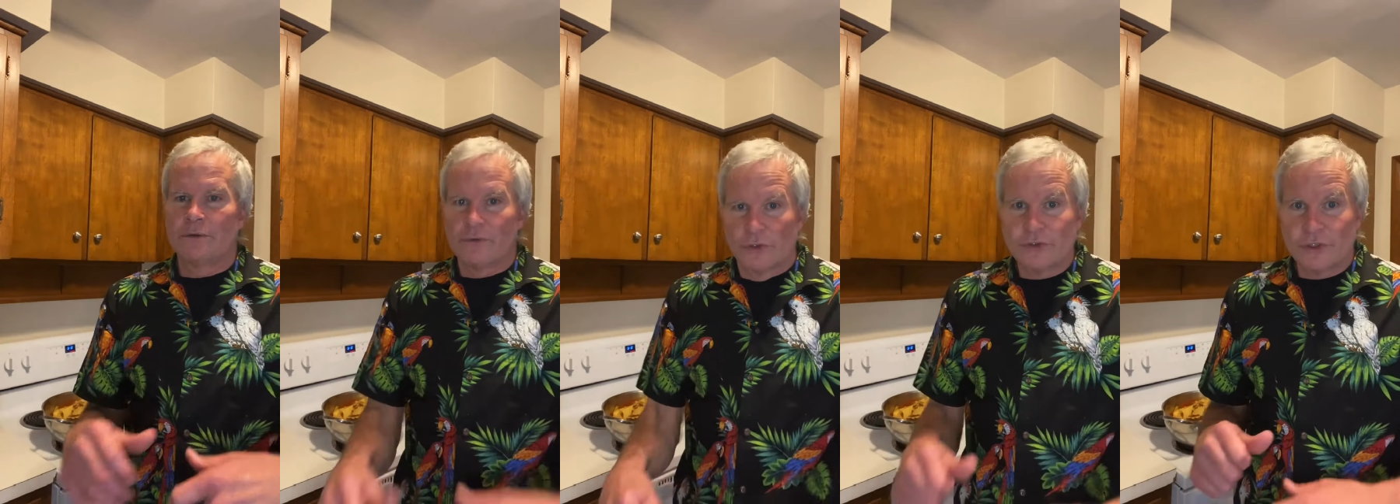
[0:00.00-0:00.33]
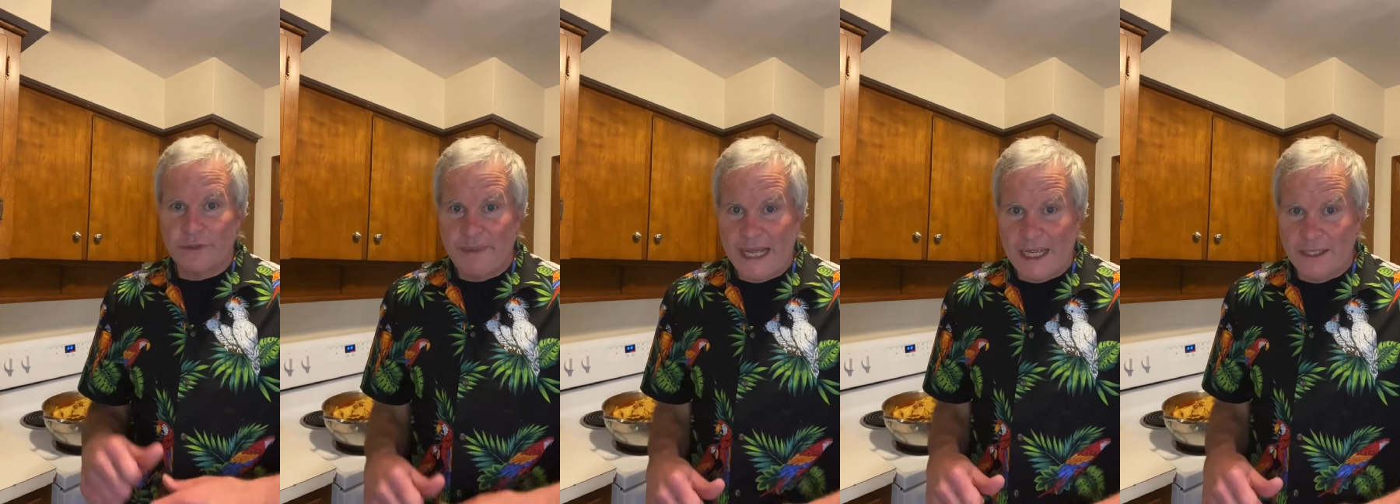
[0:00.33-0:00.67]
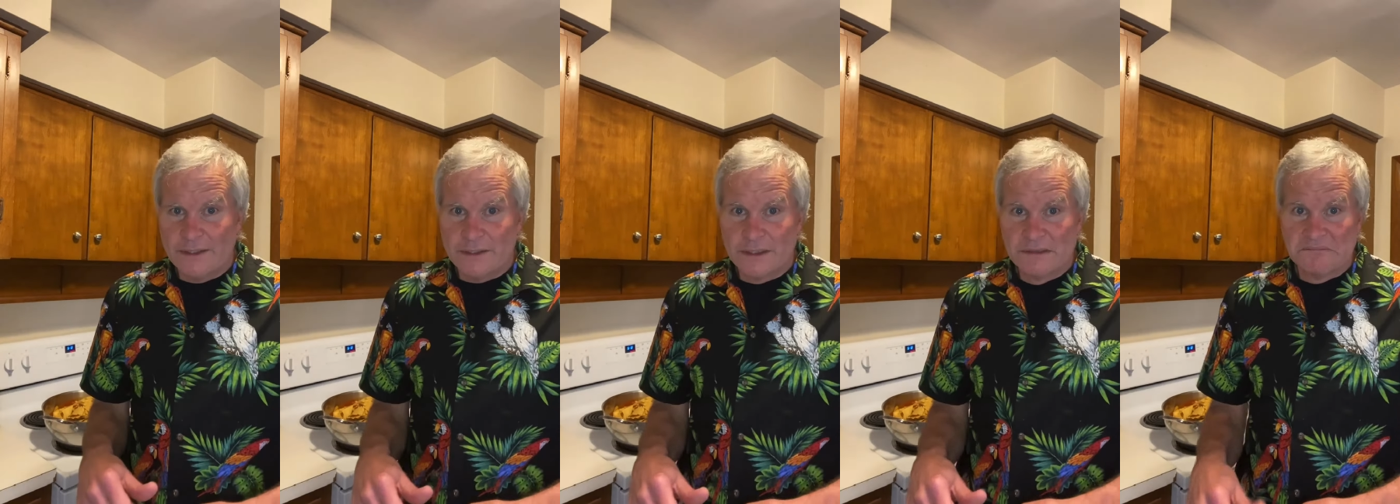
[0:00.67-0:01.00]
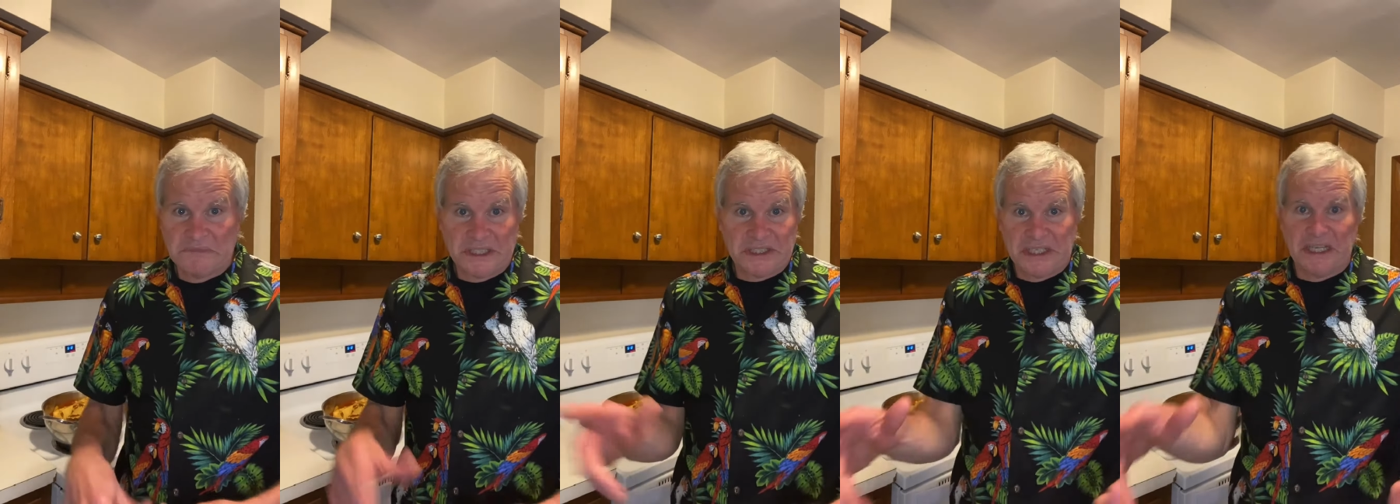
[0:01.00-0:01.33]
grocery bags
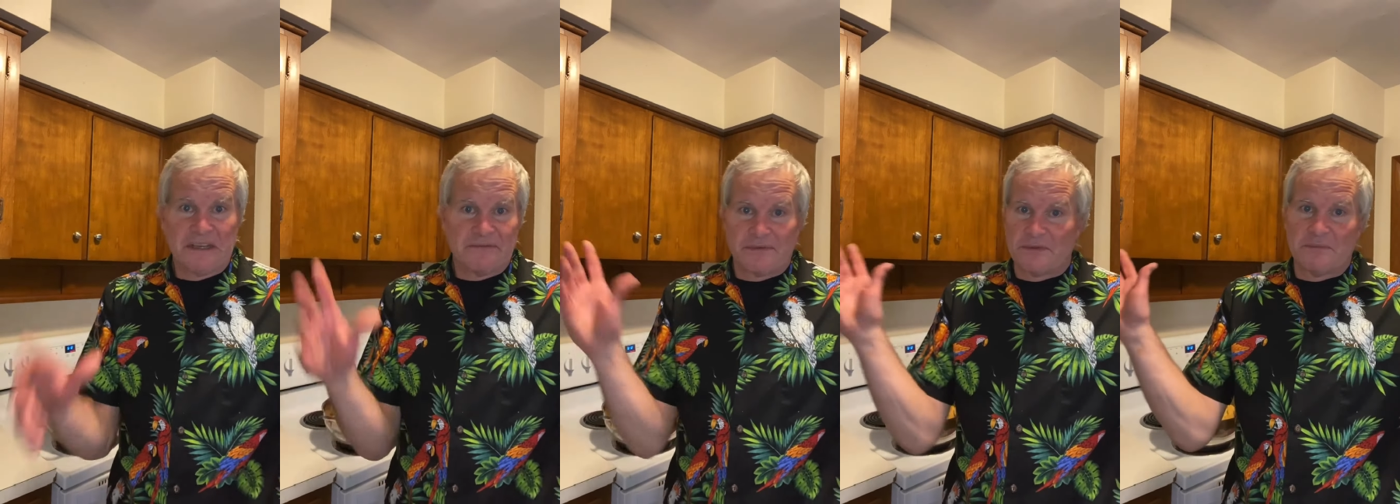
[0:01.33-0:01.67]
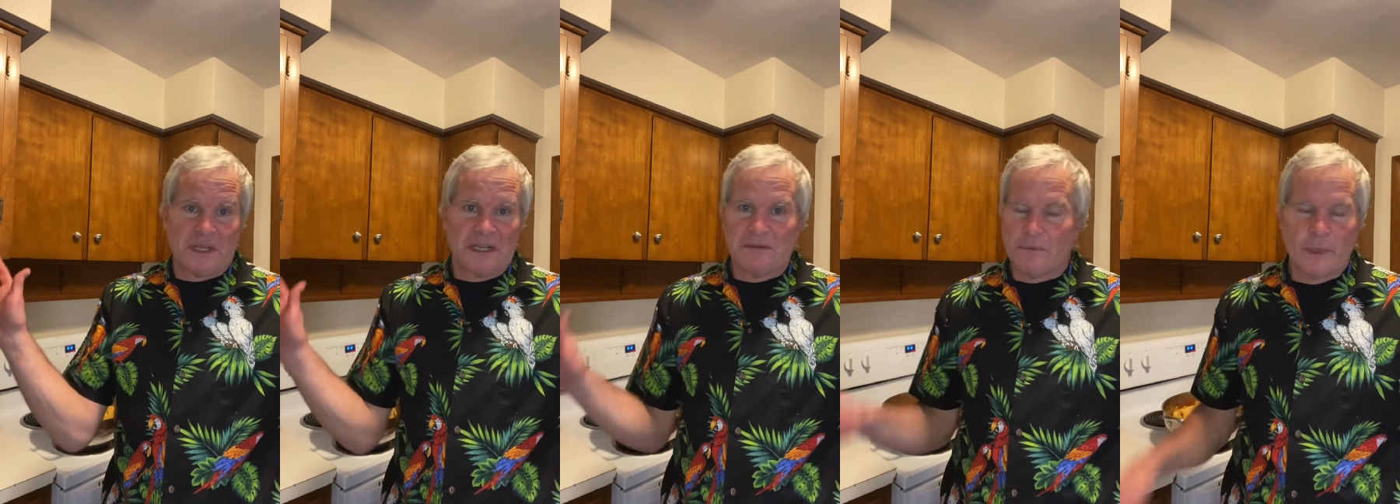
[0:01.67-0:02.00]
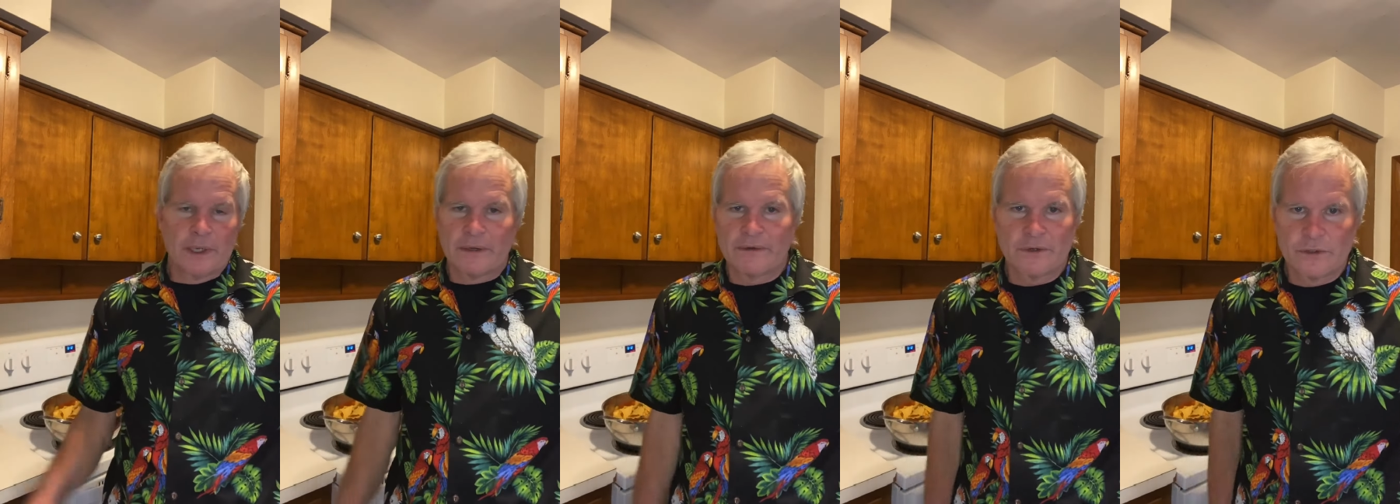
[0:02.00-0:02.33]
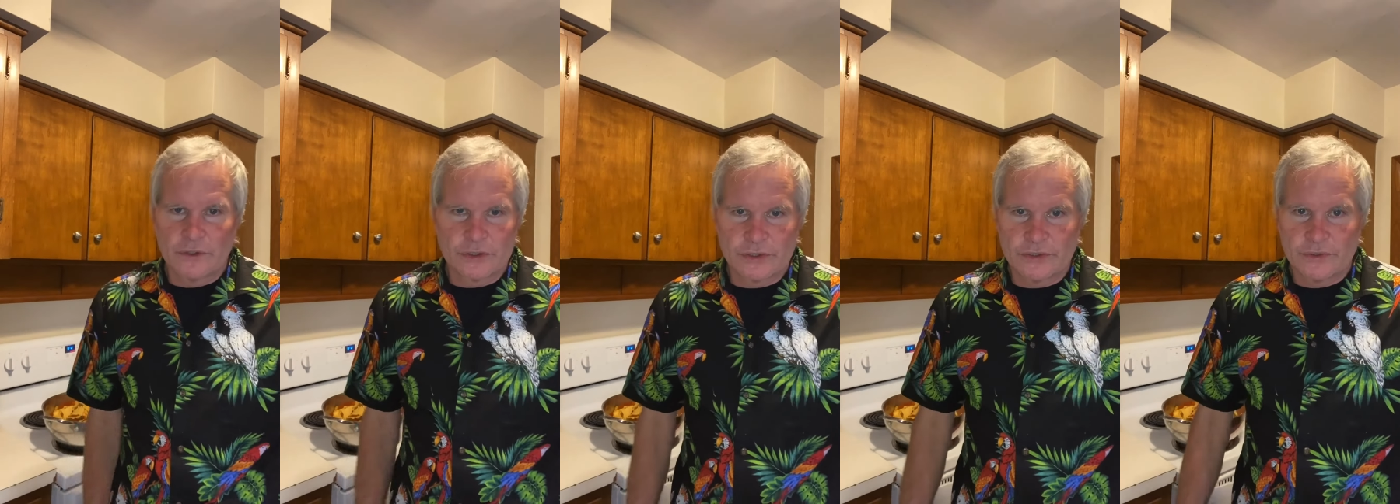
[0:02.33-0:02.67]
that you get from like whatever
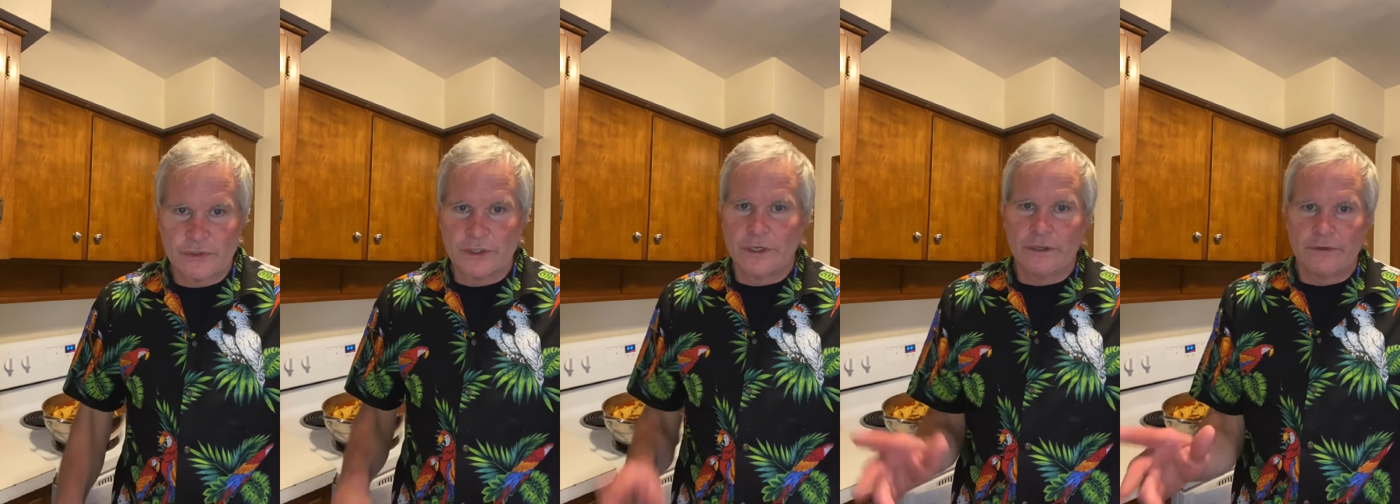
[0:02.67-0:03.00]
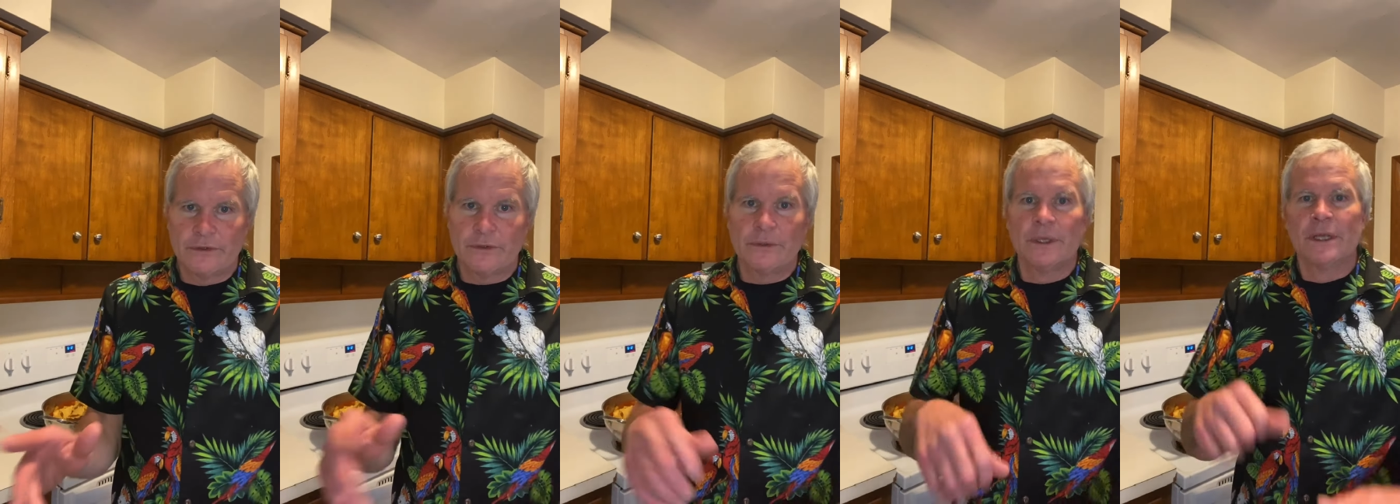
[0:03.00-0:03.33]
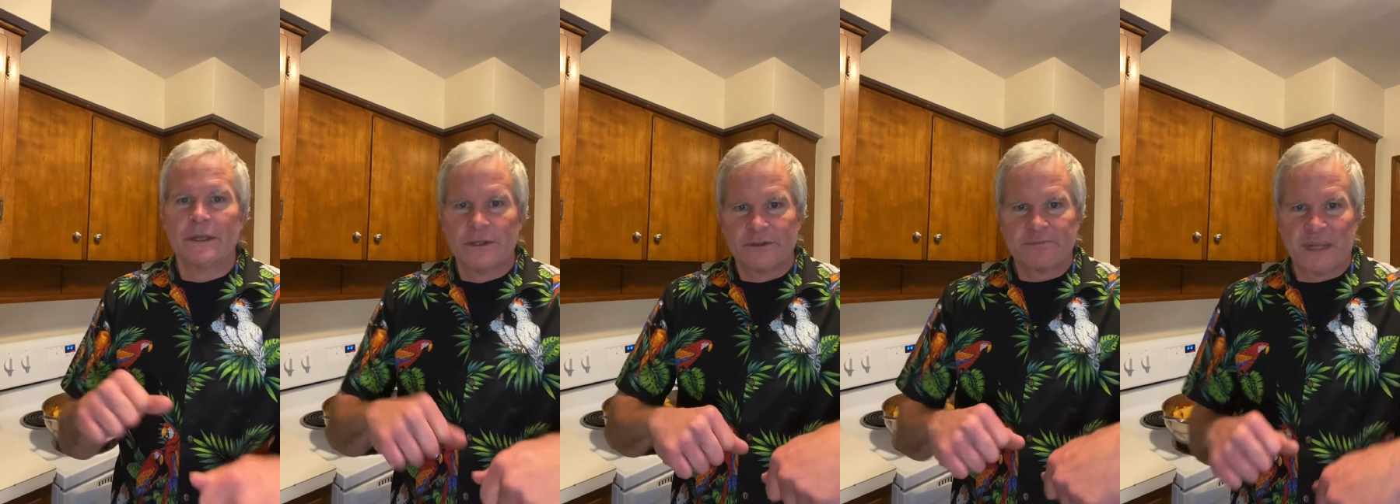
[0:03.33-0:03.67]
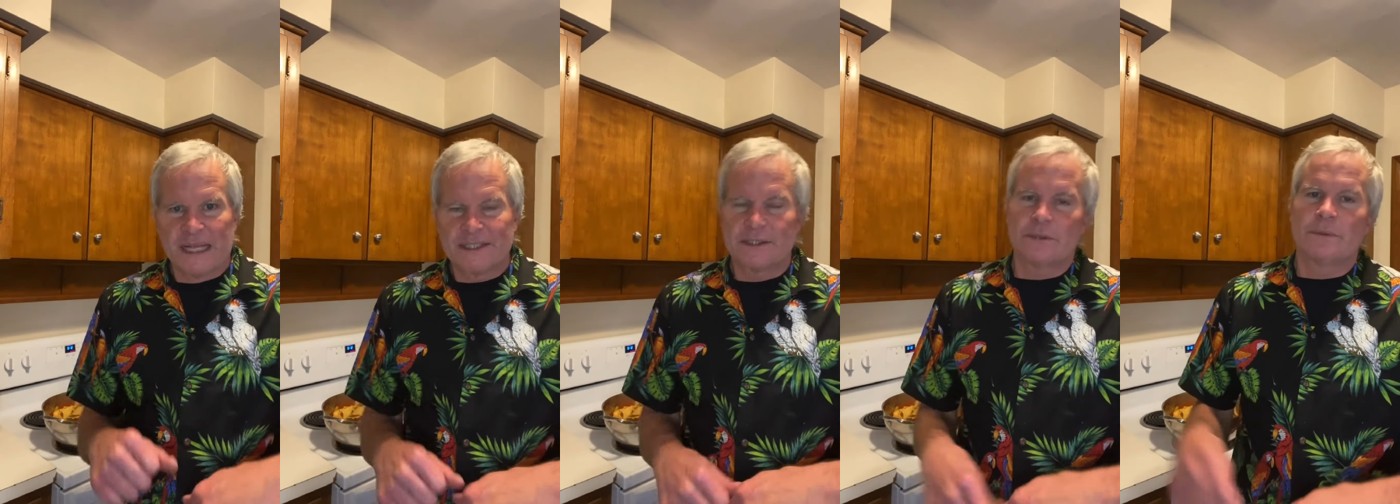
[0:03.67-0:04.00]
grocery store you go to, those
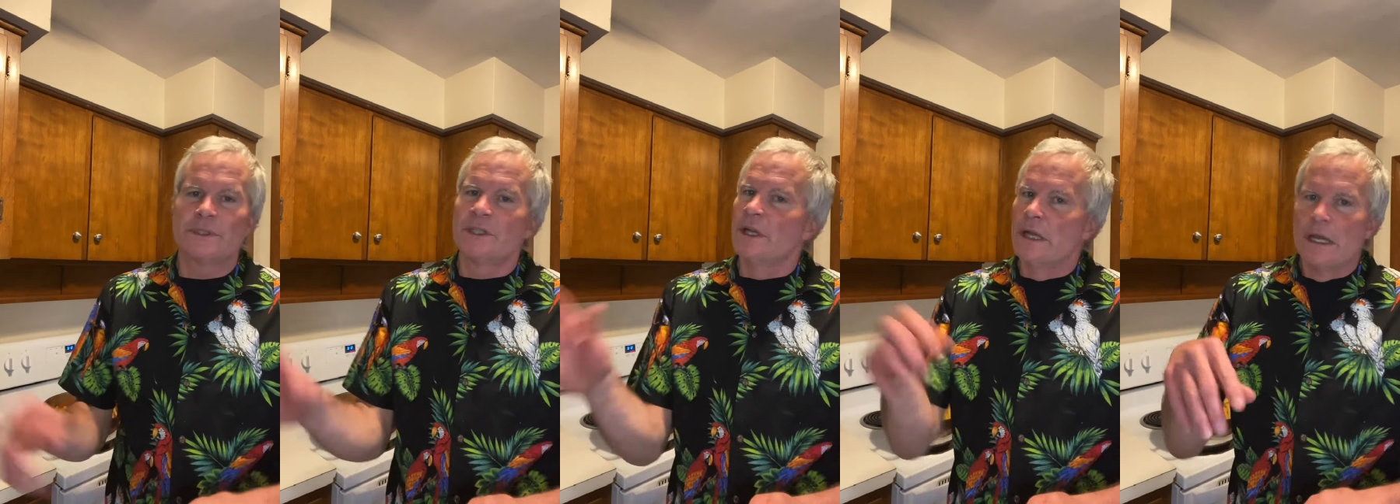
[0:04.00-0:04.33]
plastic ones.